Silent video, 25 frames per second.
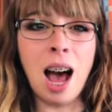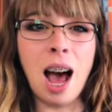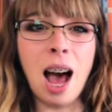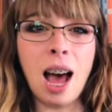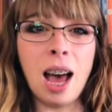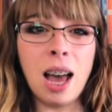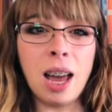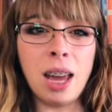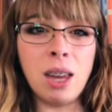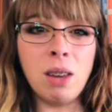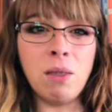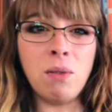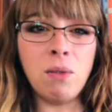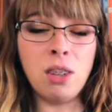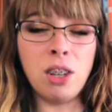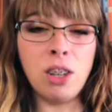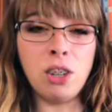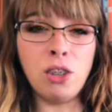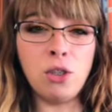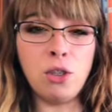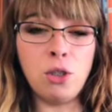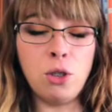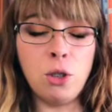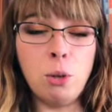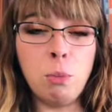I
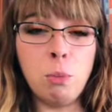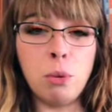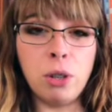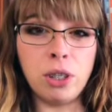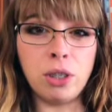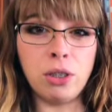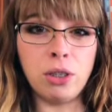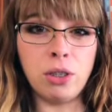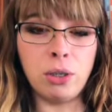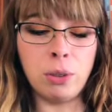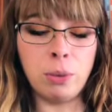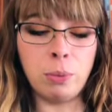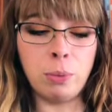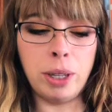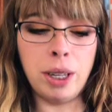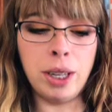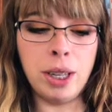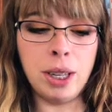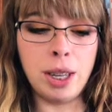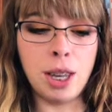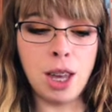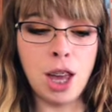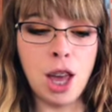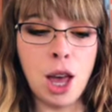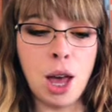finished two books this
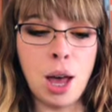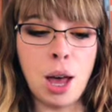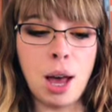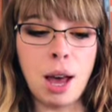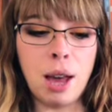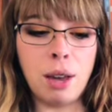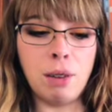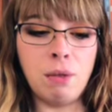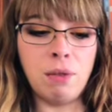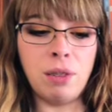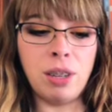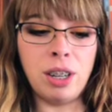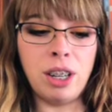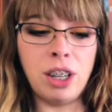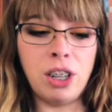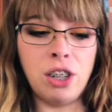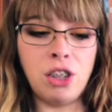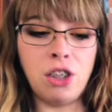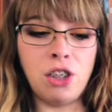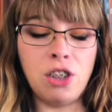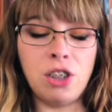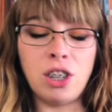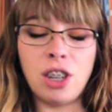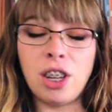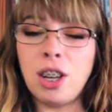week. I
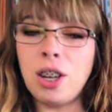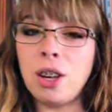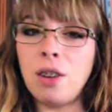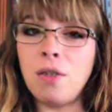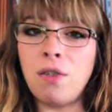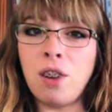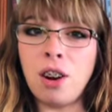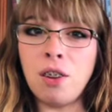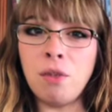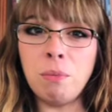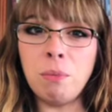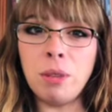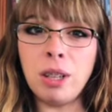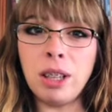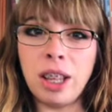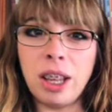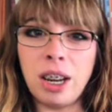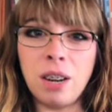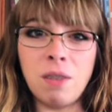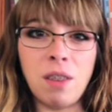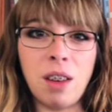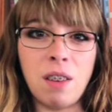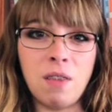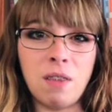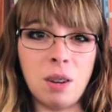finished Far From the Light
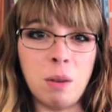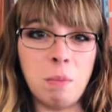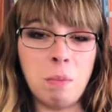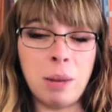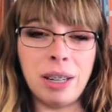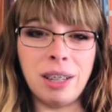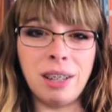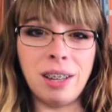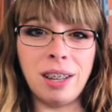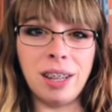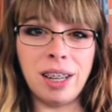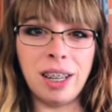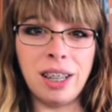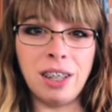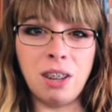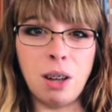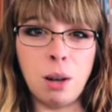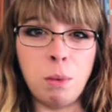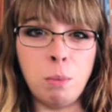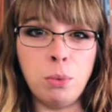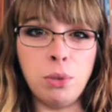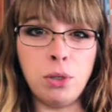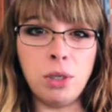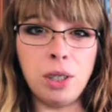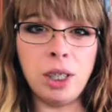of Heaven by Tade
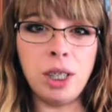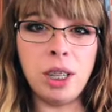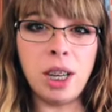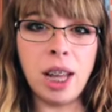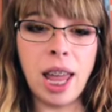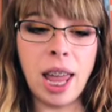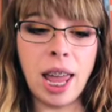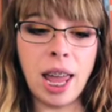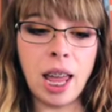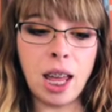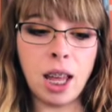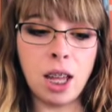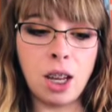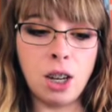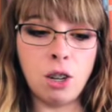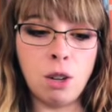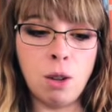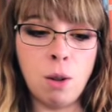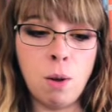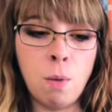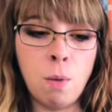Thompson and